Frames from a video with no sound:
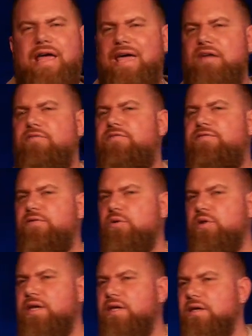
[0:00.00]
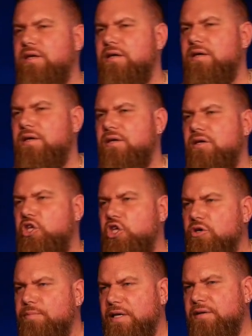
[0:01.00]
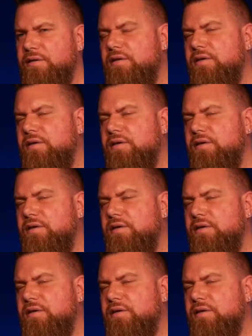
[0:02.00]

and fully human.